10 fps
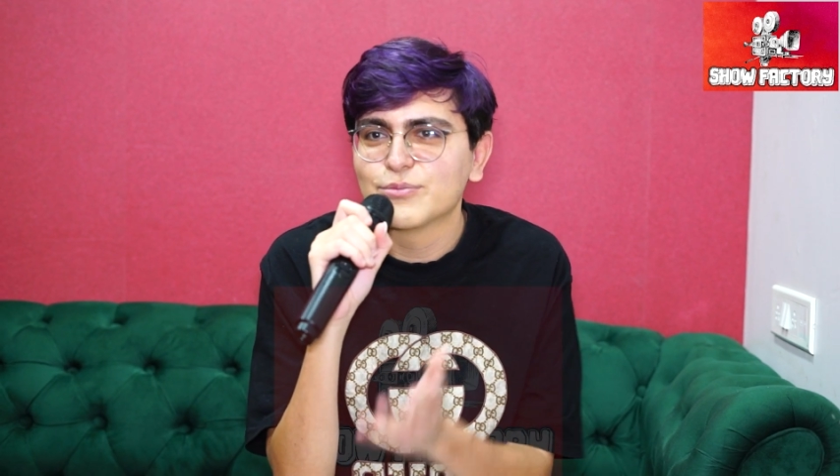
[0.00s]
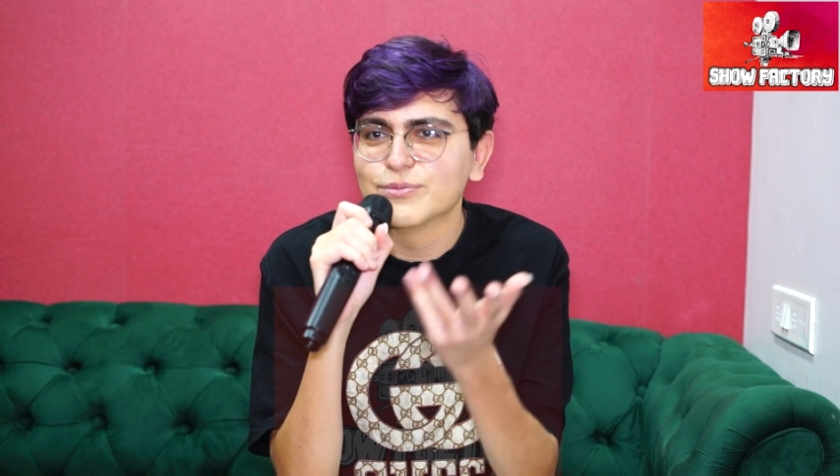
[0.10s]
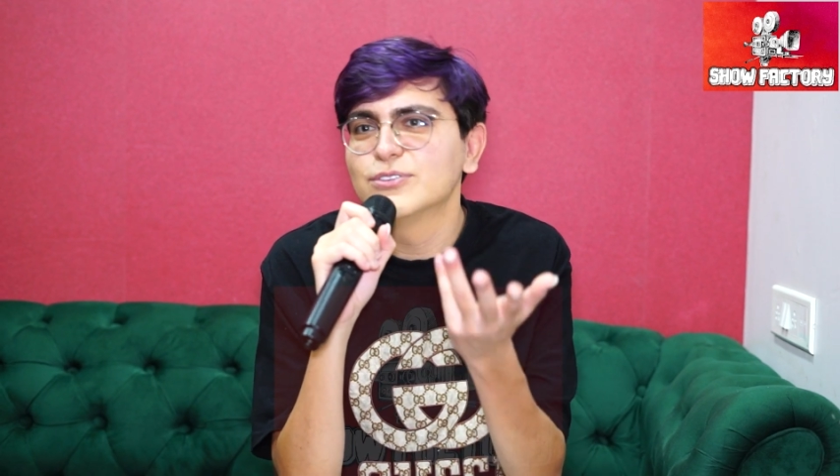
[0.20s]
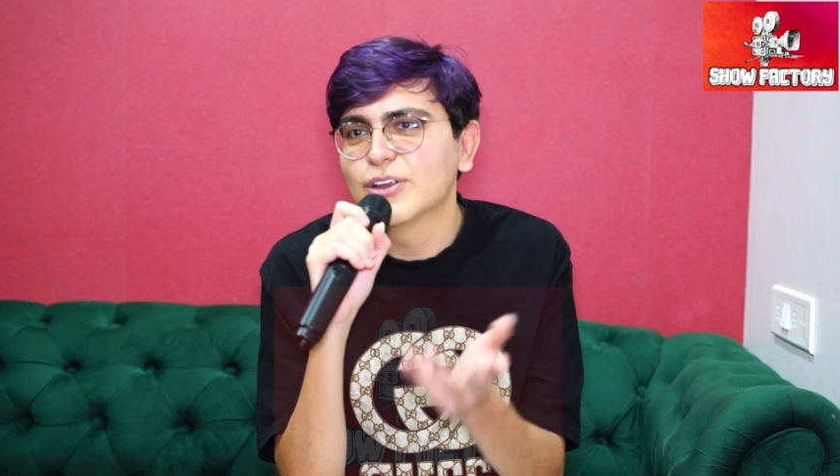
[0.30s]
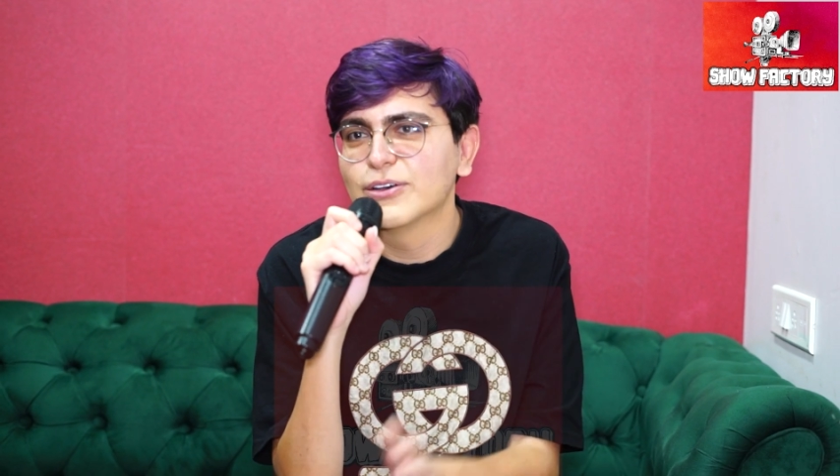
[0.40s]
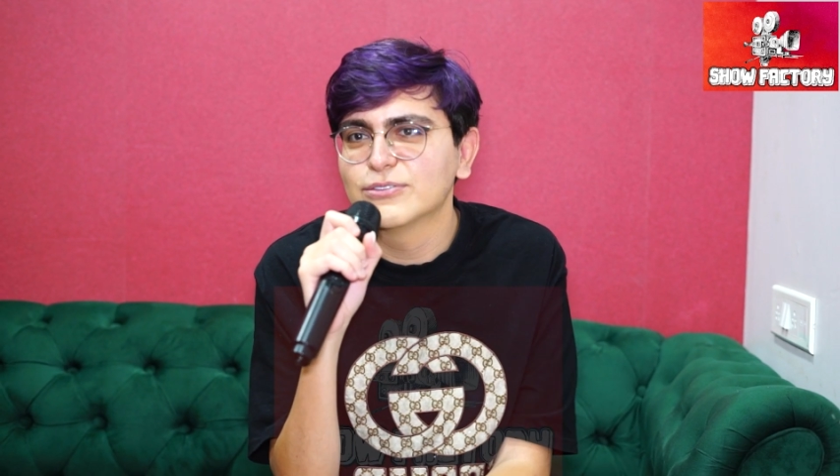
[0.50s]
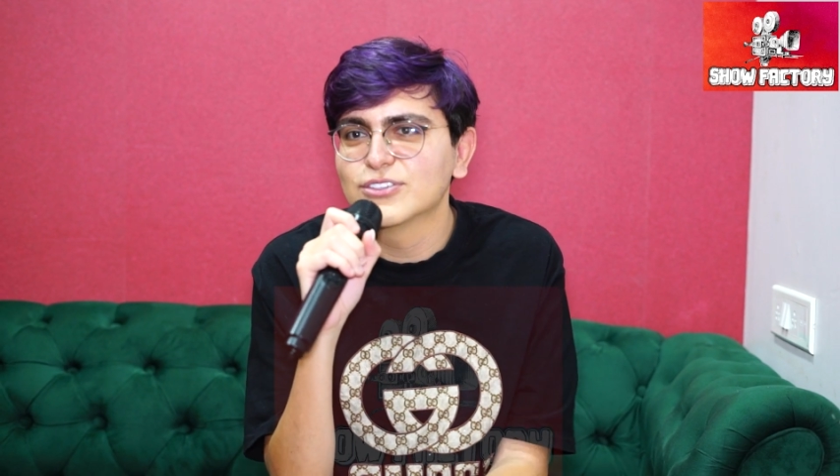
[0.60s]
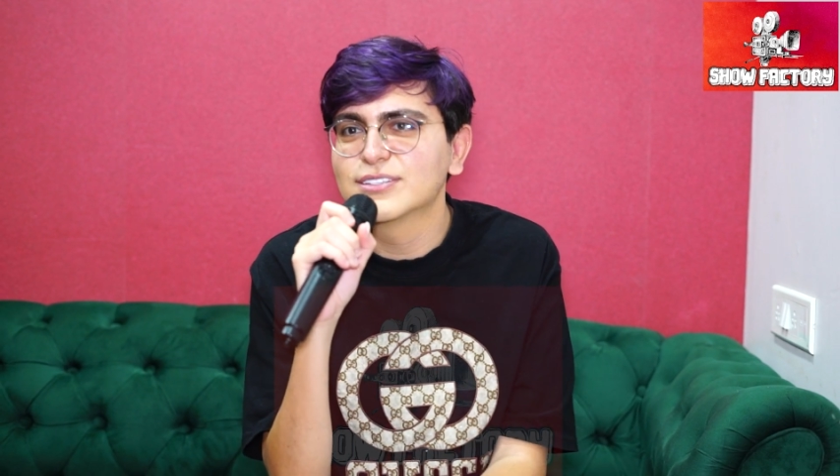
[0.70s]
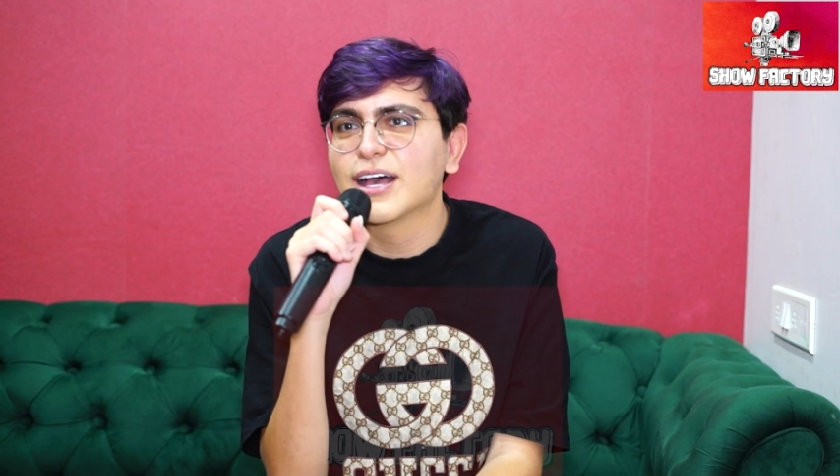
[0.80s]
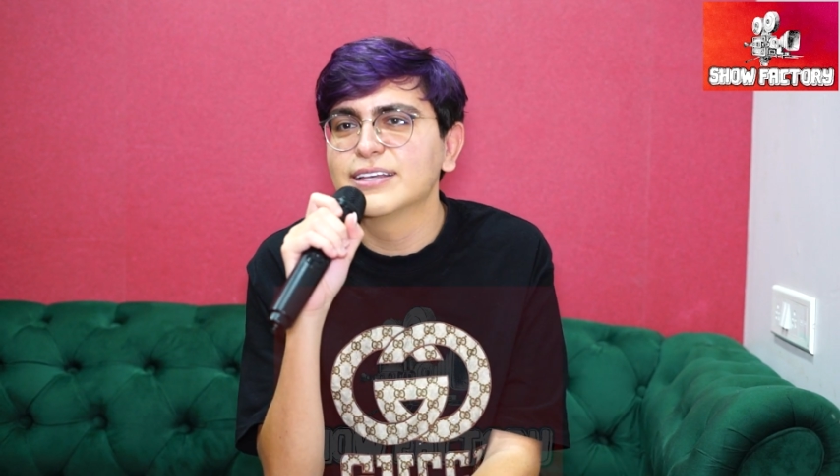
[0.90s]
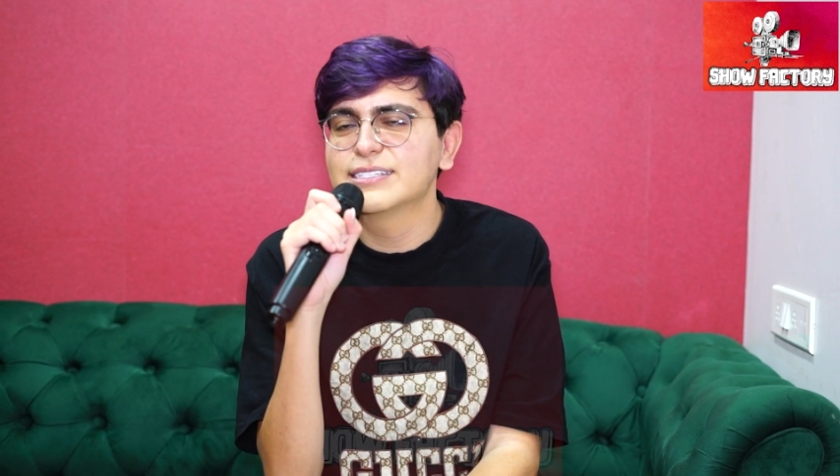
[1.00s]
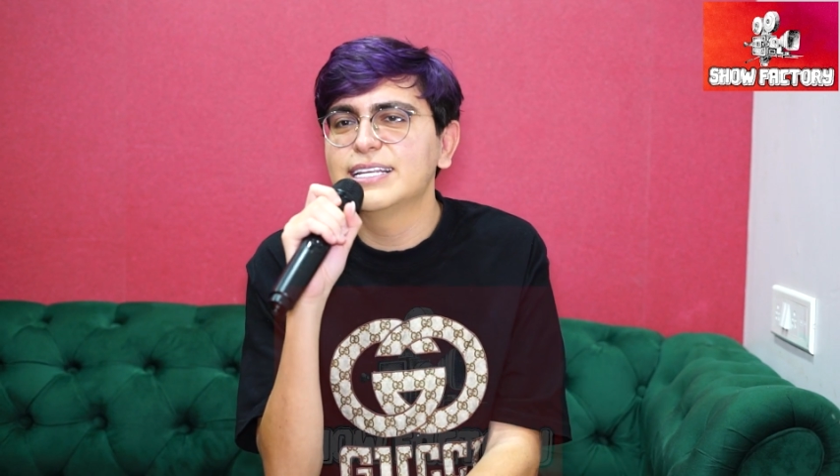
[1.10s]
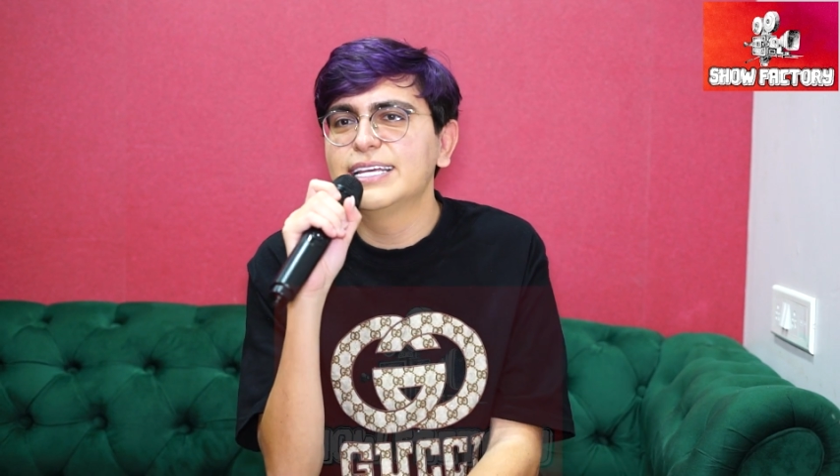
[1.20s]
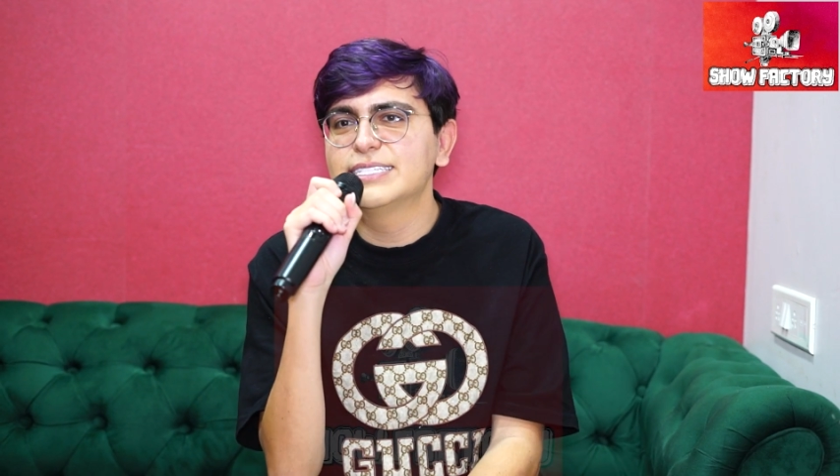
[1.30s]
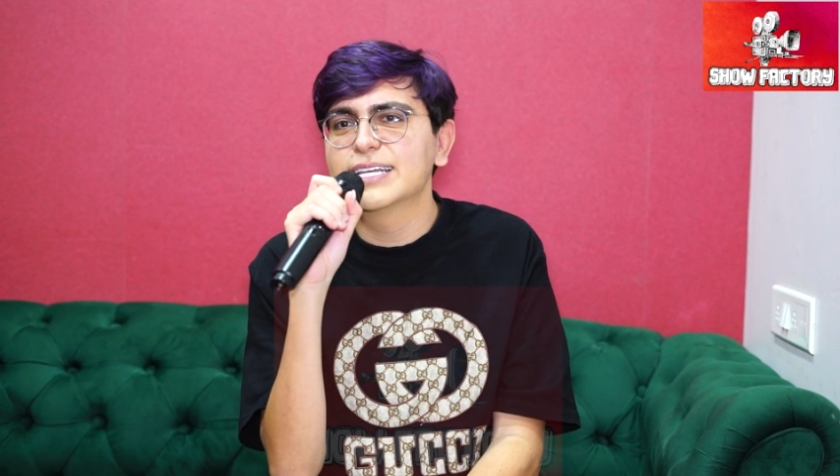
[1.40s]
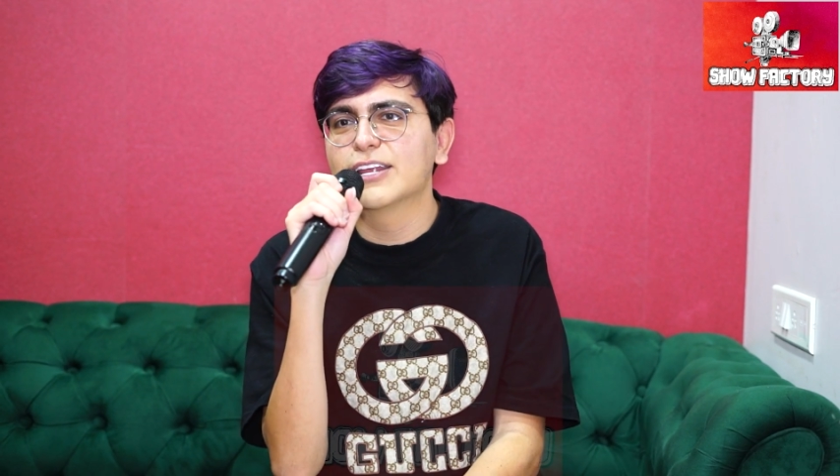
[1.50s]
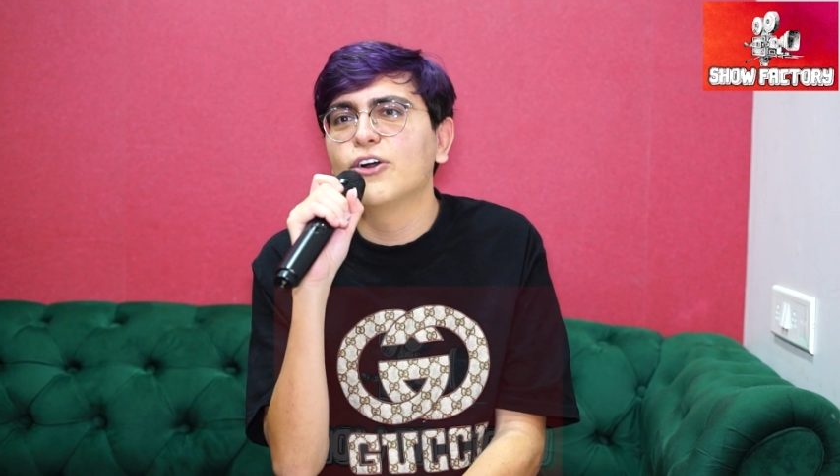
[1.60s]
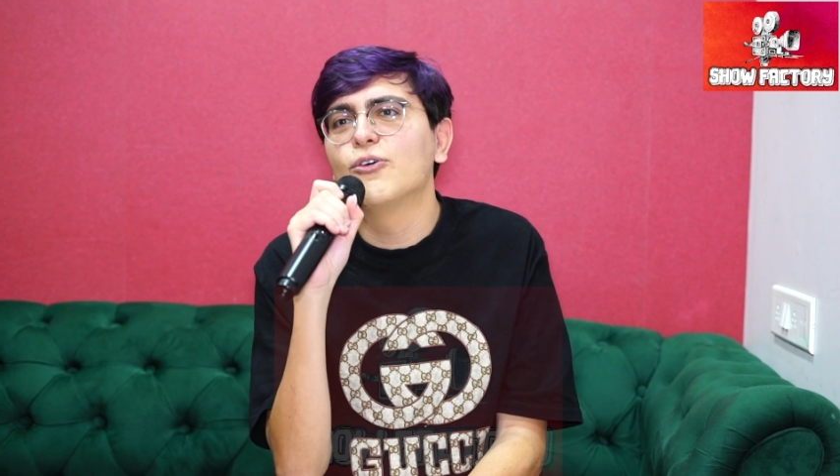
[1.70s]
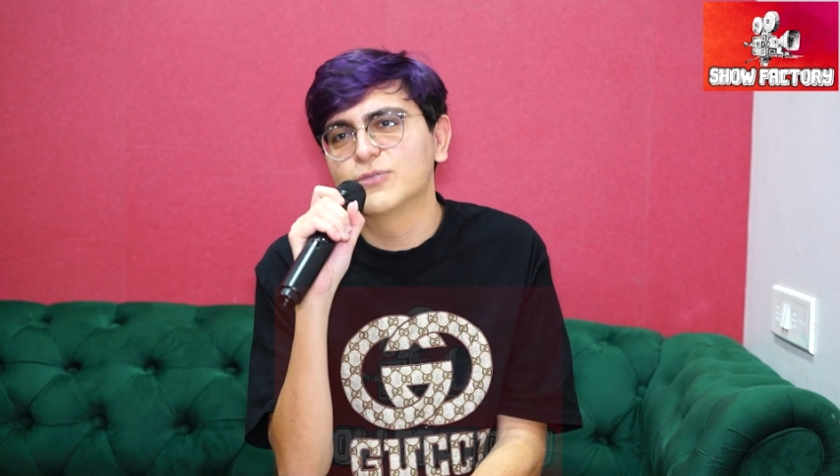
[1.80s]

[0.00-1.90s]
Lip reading: you know, just isolating at home.